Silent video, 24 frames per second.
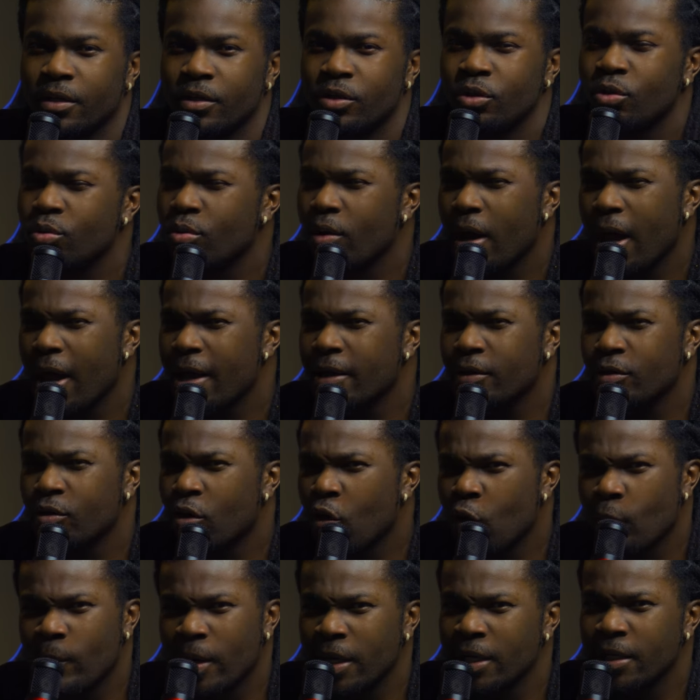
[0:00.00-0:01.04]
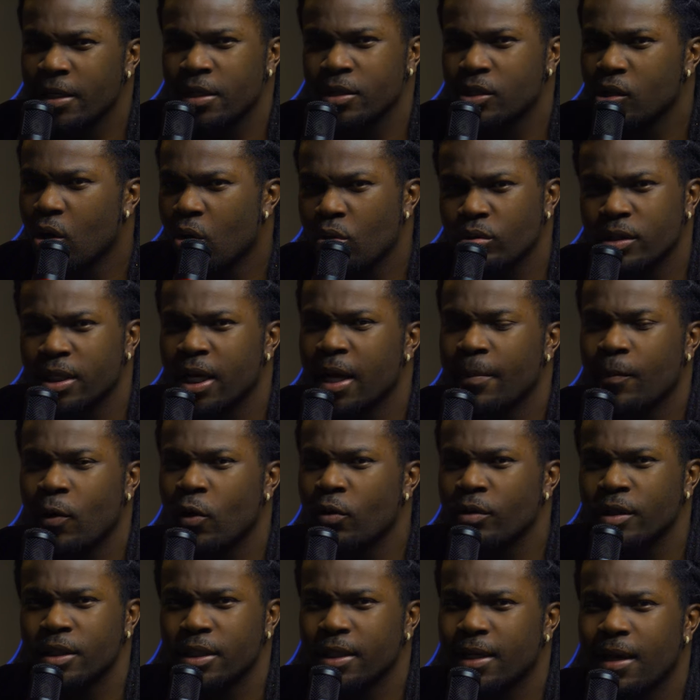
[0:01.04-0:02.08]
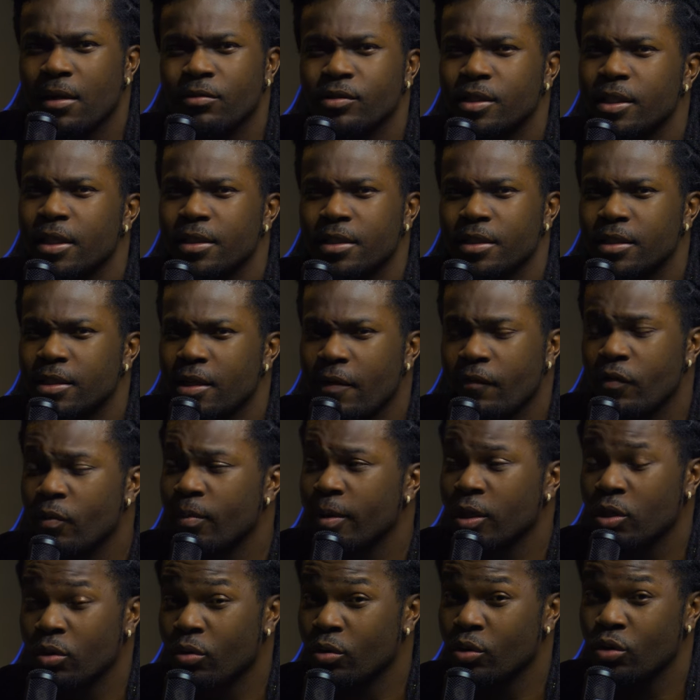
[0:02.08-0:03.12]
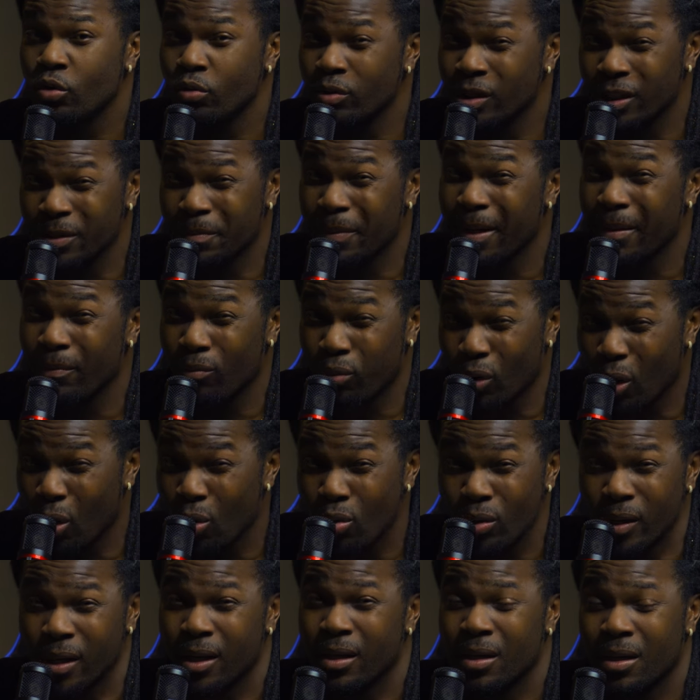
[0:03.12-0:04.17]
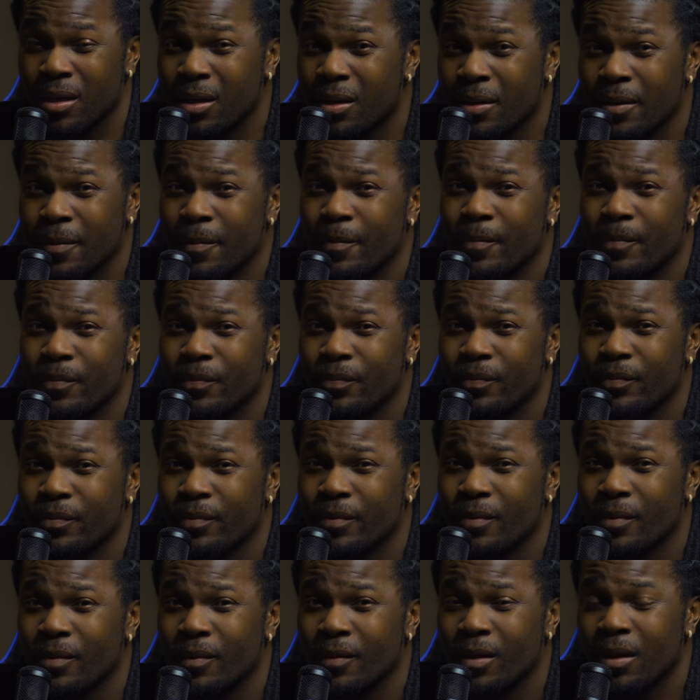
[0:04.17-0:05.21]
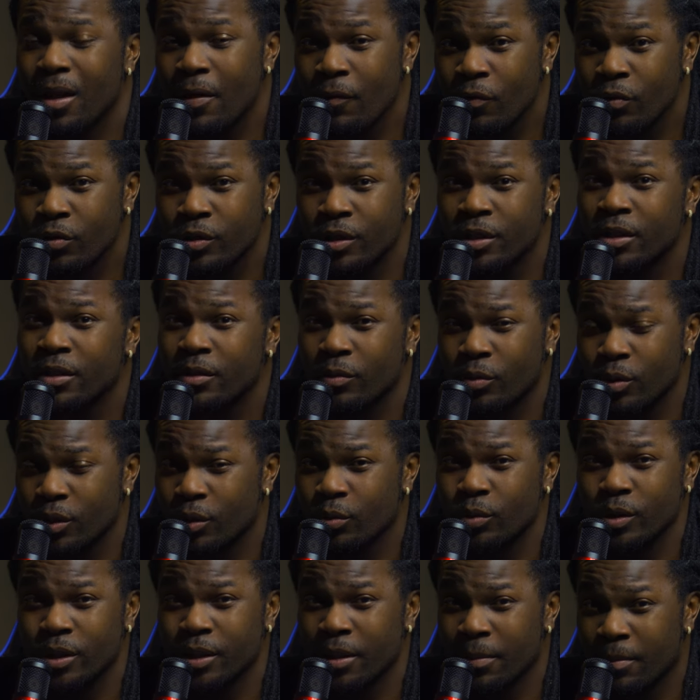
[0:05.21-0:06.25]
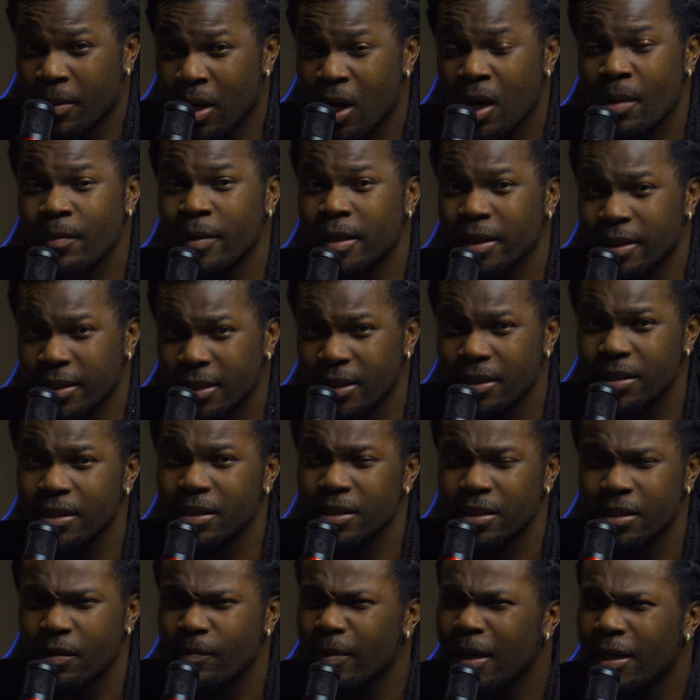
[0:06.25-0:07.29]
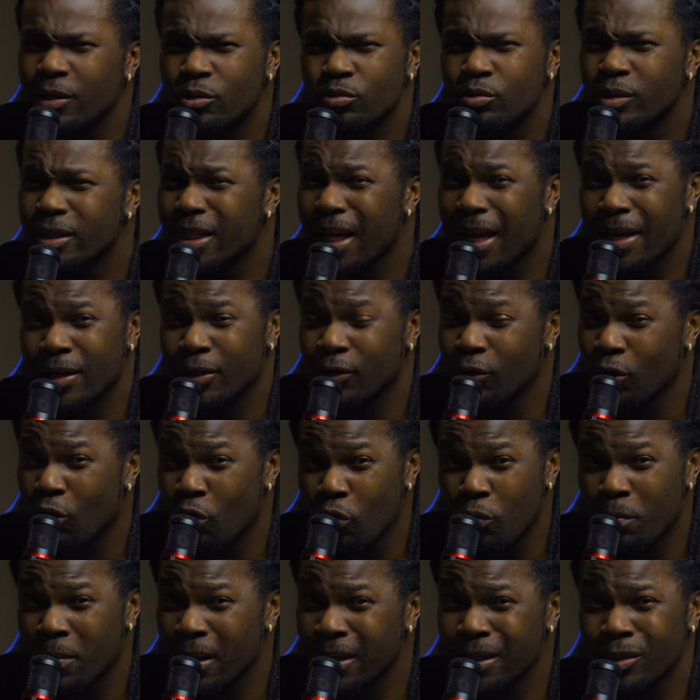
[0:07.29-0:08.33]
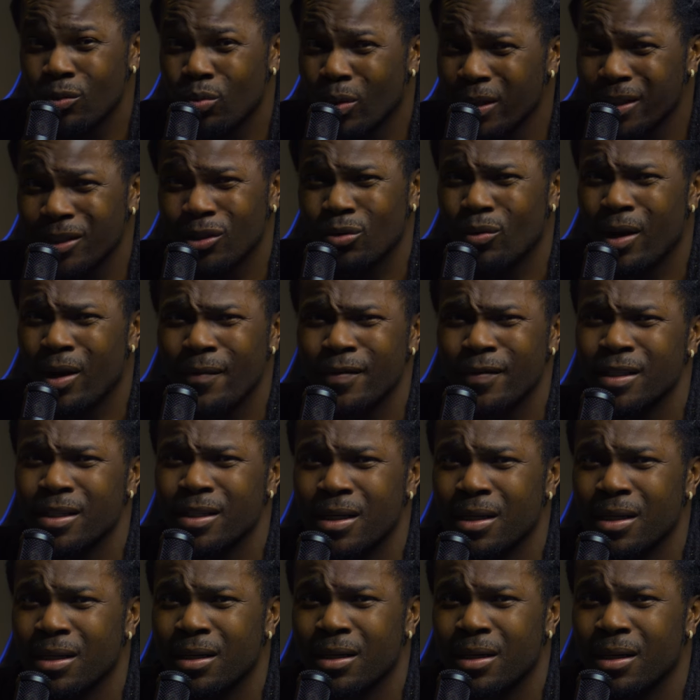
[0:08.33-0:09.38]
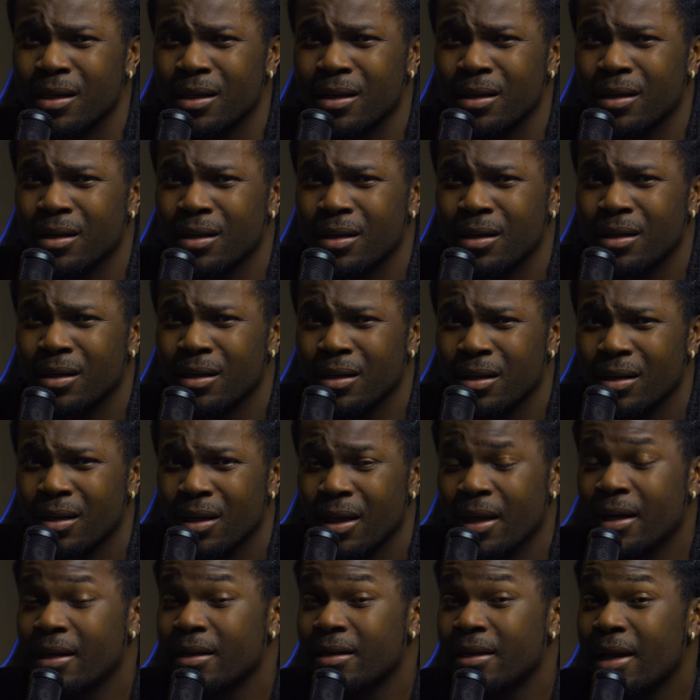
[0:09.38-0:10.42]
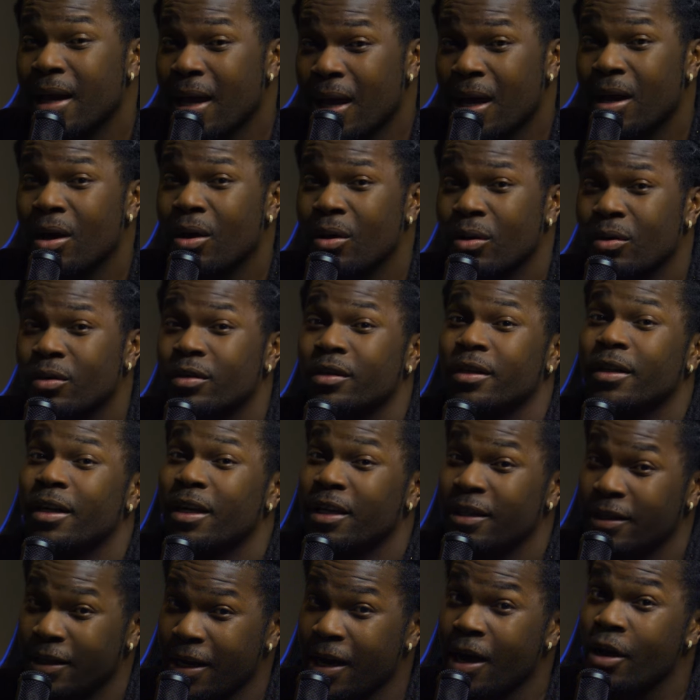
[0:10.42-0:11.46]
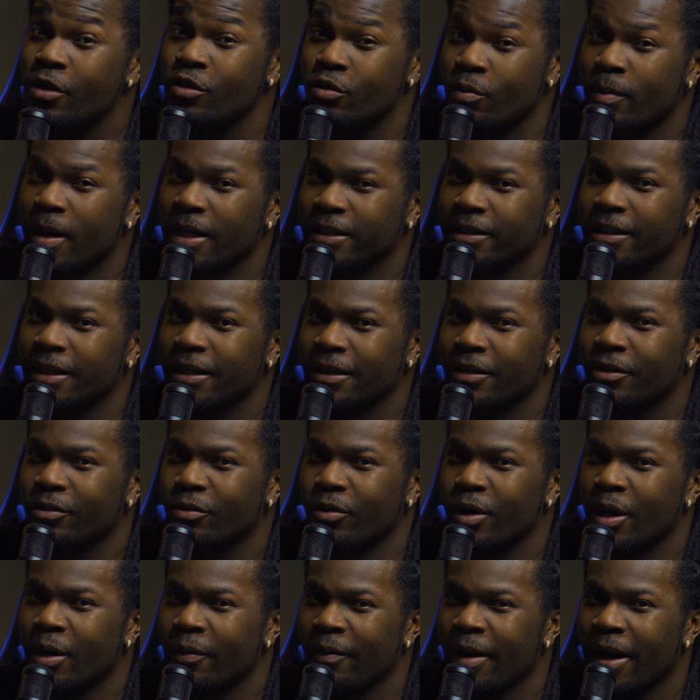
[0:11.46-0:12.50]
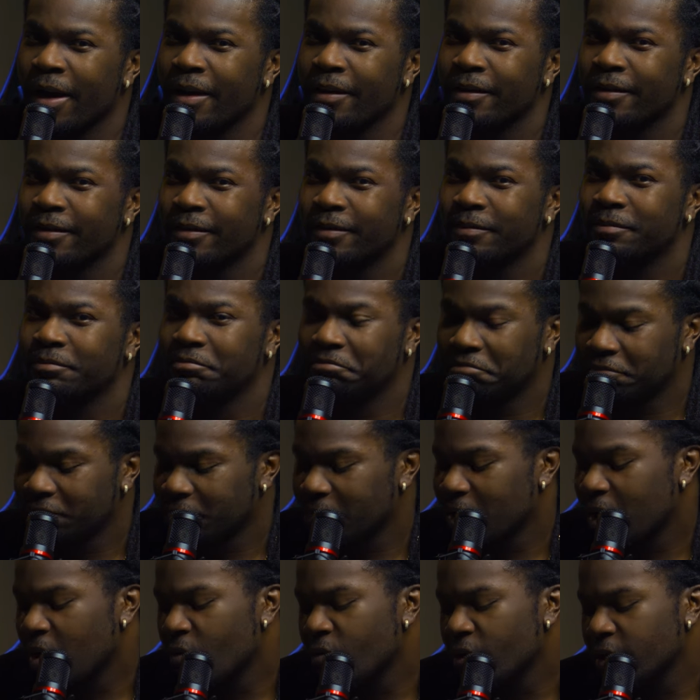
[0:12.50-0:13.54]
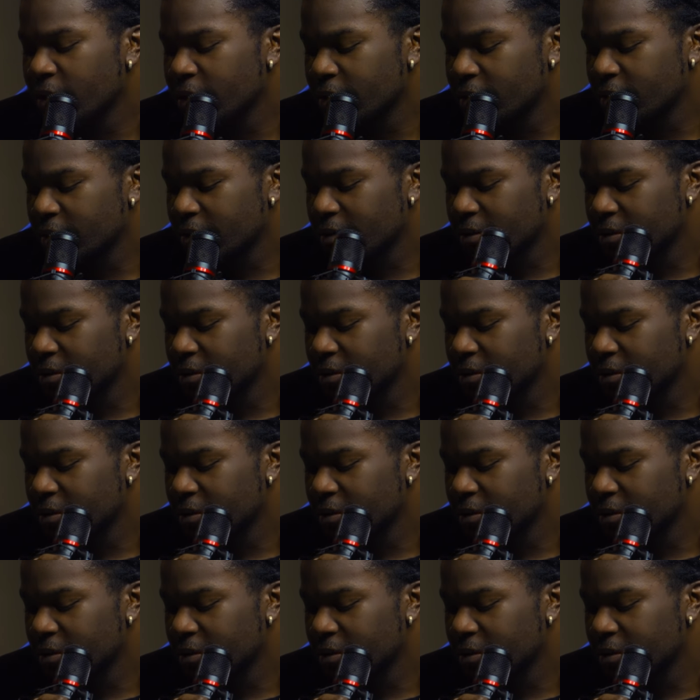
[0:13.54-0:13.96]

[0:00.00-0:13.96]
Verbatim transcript: You had no money this whole time. All this clout chasing stuff you've been doing, you just been broke, living with your with, with your mom and the sister and stuff. Like, you just had no money whatsoever, son. And now, and now you about to get a career, right? I wonder,